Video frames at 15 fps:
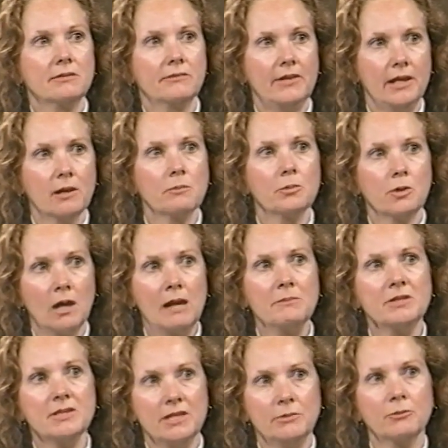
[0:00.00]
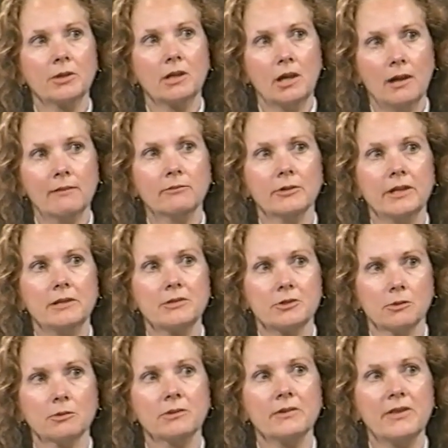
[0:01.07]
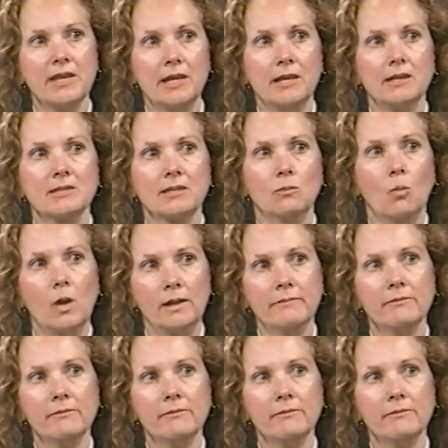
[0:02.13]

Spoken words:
They are promised in recovery certain things, and one of